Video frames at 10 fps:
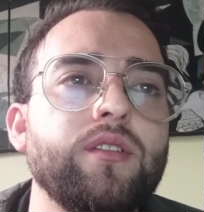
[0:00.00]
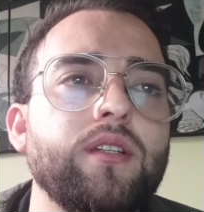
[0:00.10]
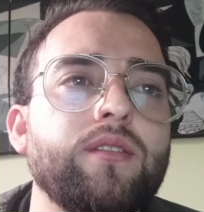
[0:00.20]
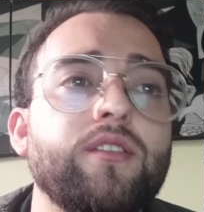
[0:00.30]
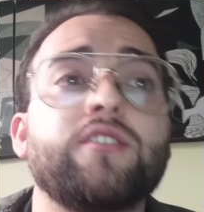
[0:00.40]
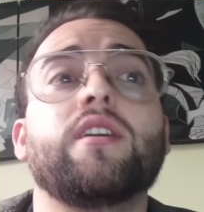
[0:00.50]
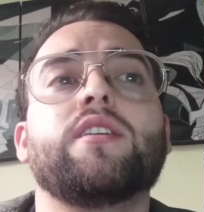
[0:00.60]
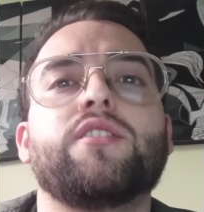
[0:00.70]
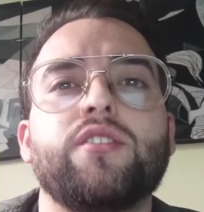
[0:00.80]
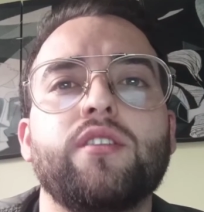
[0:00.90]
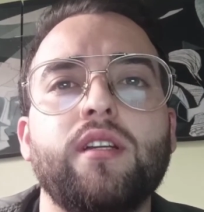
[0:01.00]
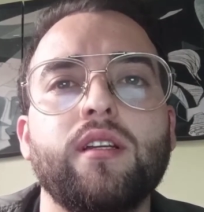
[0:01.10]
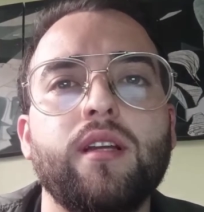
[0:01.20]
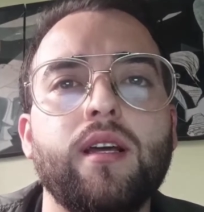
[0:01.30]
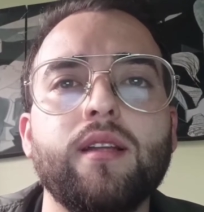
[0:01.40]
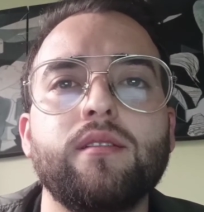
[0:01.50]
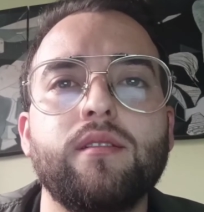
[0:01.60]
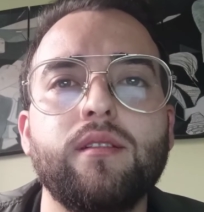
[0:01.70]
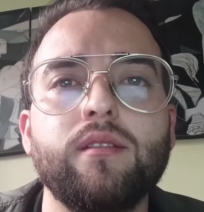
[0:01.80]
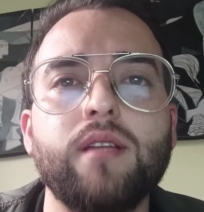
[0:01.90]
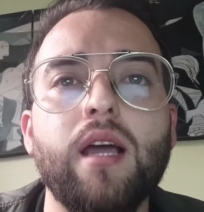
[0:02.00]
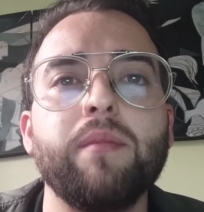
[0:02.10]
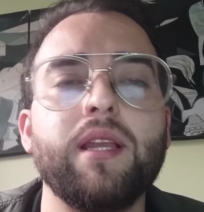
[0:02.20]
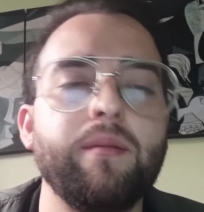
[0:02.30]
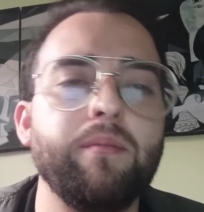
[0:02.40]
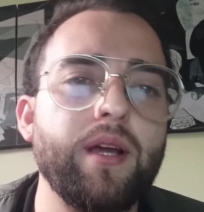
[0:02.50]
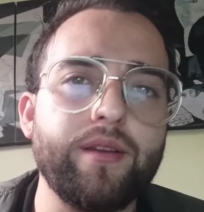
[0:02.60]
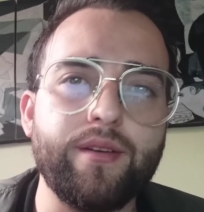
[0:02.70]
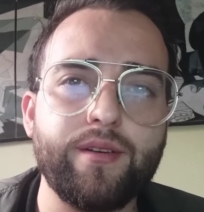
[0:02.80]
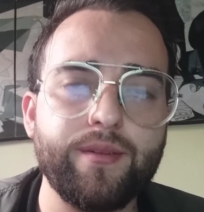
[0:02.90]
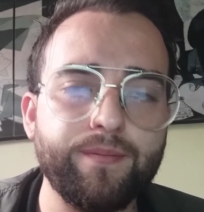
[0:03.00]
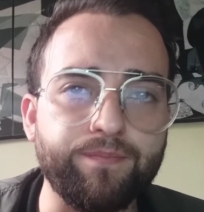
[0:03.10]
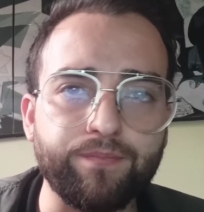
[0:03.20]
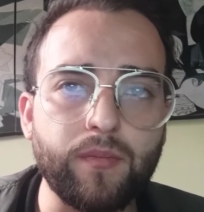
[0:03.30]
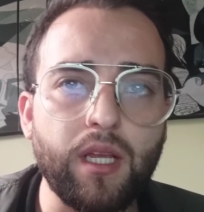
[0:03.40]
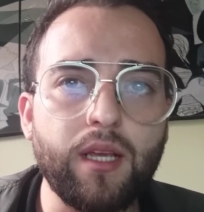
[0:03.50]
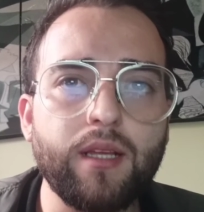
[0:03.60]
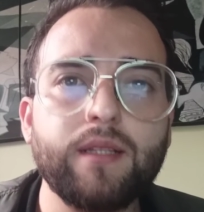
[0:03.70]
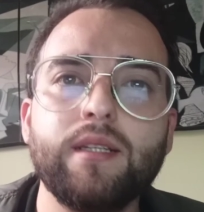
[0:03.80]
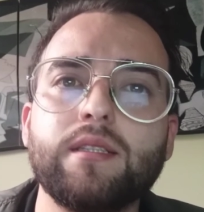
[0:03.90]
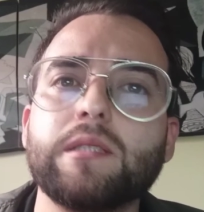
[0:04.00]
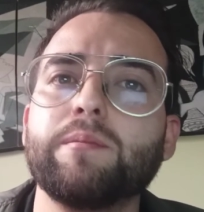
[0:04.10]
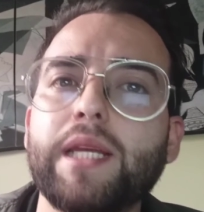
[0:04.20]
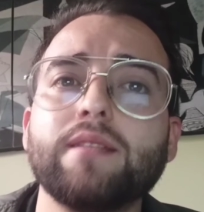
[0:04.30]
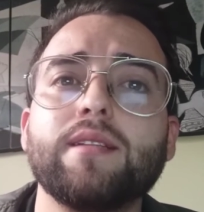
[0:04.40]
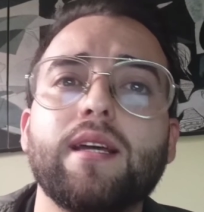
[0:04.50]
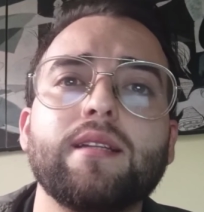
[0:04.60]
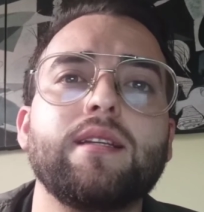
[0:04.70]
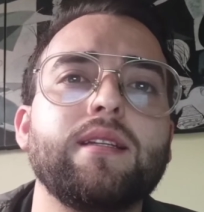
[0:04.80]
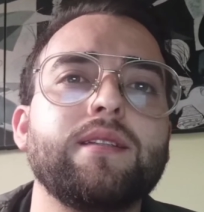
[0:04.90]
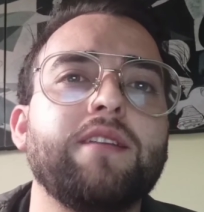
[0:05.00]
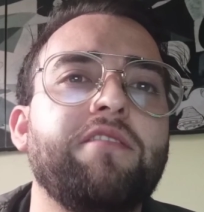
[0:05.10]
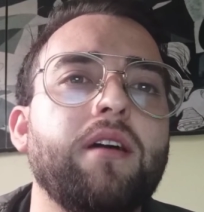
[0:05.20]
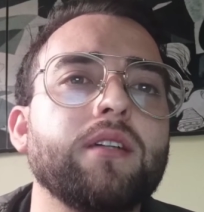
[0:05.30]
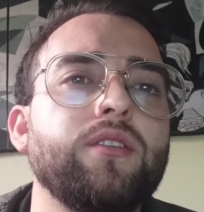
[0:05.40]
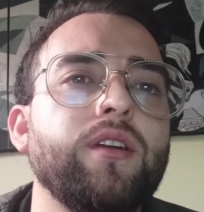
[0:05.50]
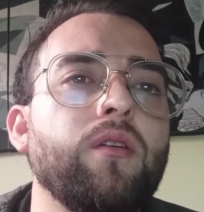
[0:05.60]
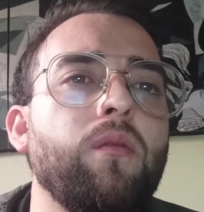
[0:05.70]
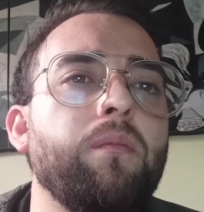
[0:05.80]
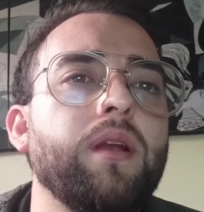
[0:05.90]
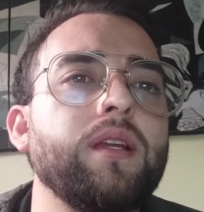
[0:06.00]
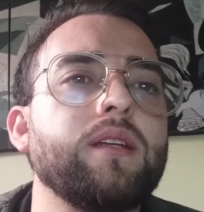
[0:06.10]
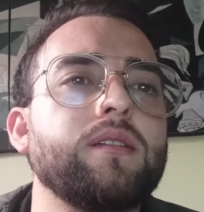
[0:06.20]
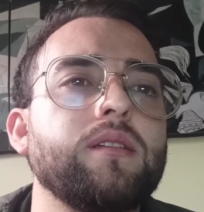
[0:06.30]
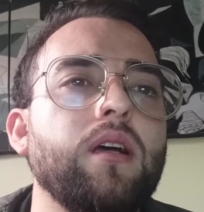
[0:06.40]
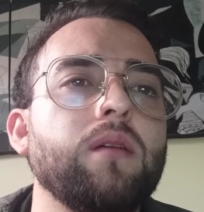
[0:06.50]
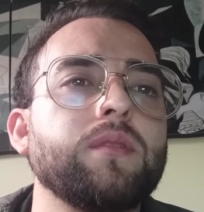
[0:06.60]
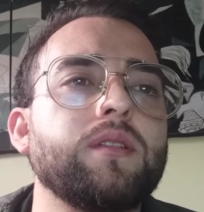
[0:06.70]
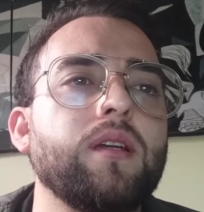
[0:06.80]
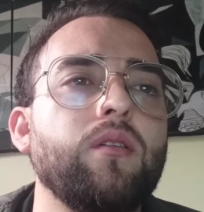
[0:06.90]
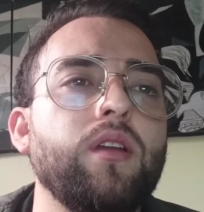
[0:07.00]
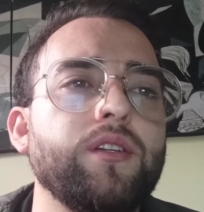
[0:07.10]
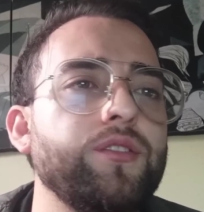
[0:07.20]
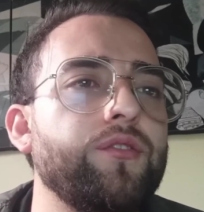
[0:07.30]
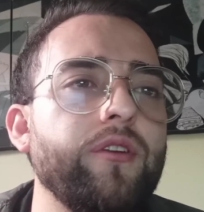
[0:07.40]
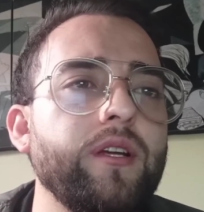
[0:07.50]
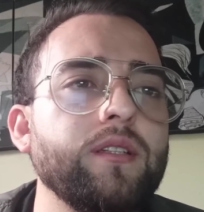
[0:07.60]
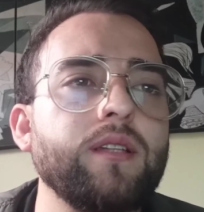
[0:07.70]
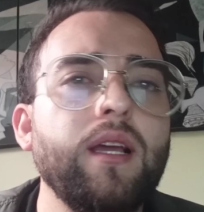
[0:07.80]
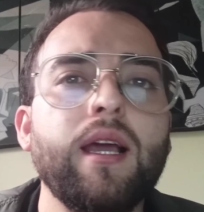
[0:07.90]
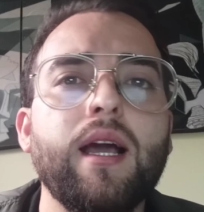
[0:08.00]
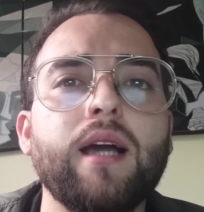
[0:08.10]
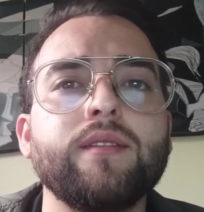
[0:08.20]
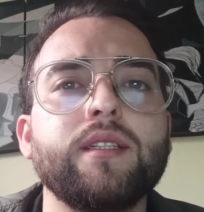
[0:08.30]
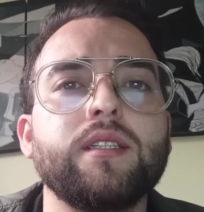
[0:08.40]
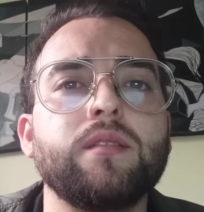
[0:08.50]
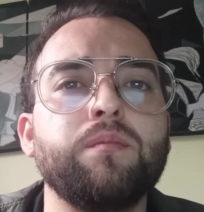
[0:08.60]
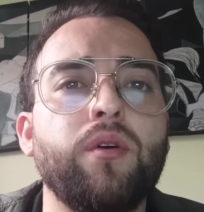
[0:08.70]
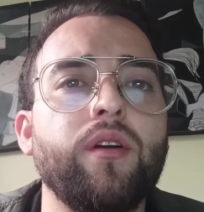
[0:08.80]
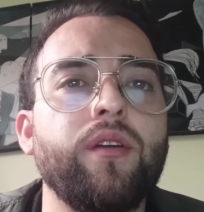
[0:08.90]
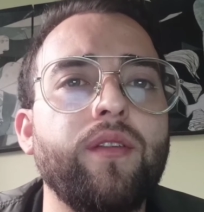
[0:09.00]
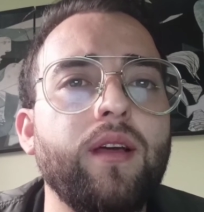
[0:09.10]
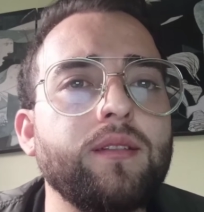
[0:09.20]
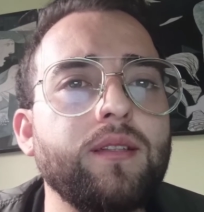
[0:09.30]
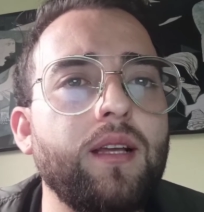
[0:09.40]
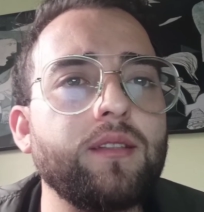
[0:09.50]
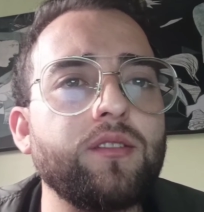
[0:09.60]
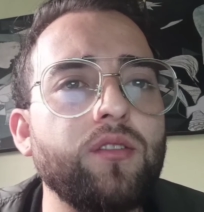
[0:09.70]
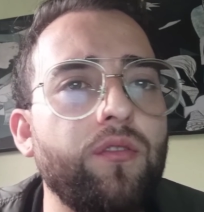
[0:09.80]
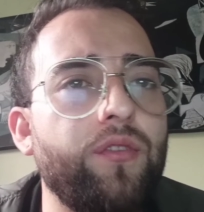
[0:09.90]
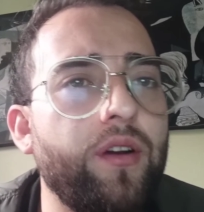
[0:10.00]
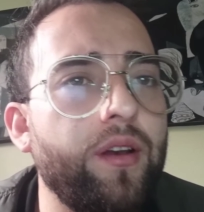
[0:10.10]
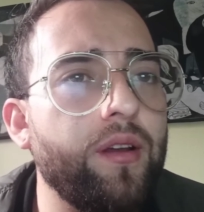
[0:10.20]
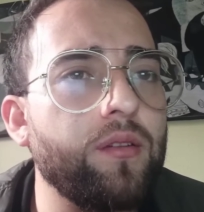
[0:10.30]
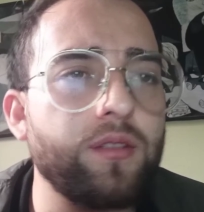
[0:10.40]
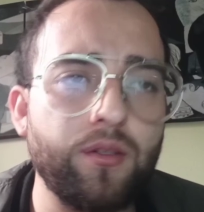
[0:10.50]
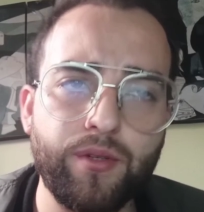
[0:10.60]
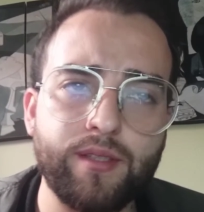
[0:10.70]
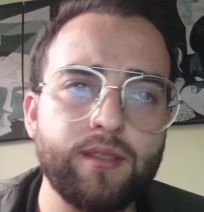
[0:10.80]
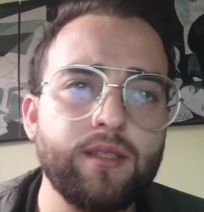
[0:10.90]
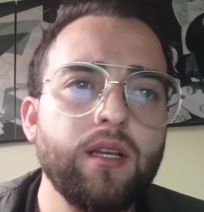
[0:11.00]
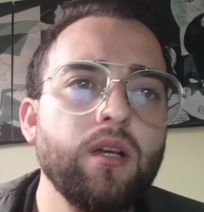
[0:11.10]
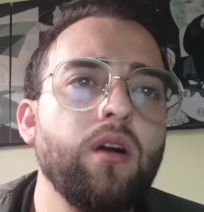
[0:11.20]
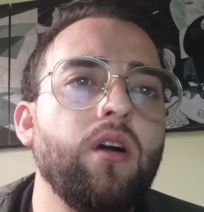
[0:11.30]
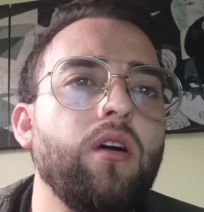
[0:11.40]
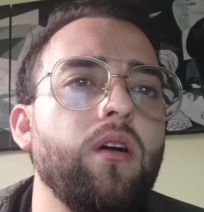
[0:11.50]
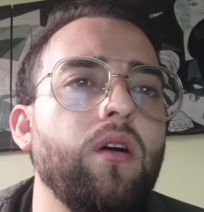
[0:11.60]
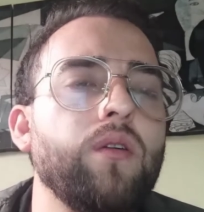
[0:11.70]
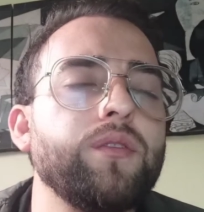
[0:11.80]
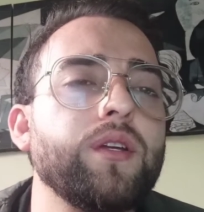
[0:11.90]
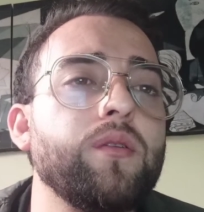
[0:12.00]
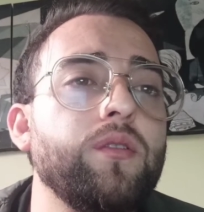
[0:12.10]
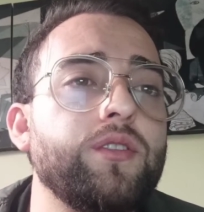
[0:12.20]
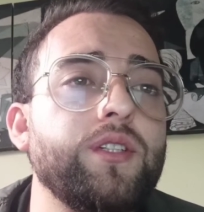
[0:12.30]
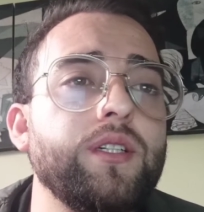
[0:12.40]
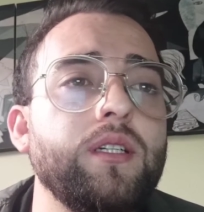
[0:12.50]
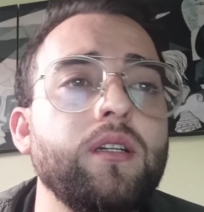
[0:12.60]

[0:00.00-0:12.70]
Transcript: transaction in a timely manner. This means that the factoring company assumes the collection risk and the exporter does not suffer any consequence. On the contrary,